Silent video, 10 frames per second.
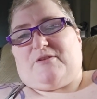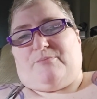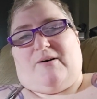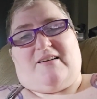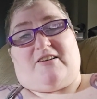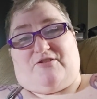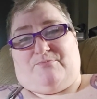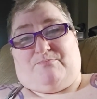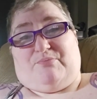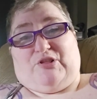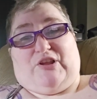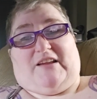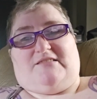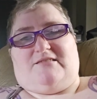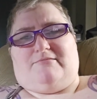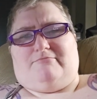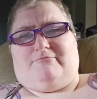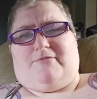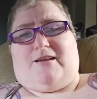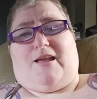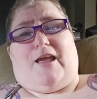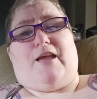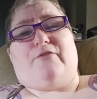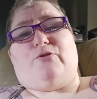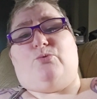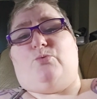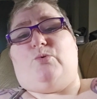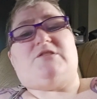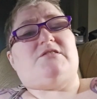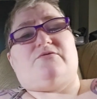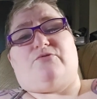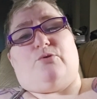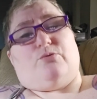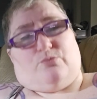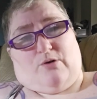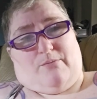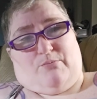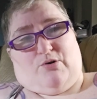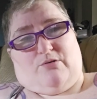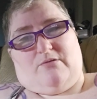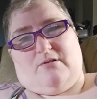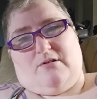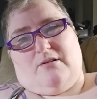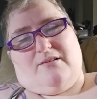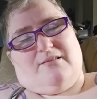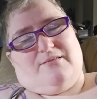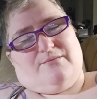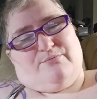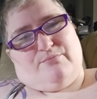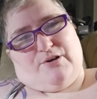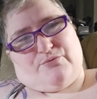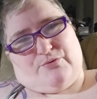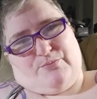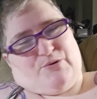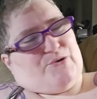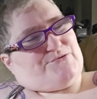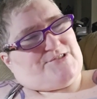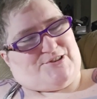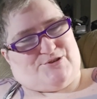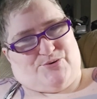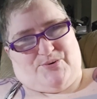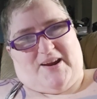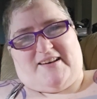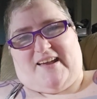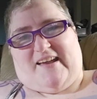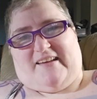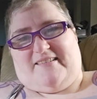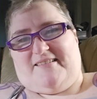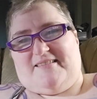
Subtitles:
Monarch blinked, gave a wistful rumble, but removed his great head.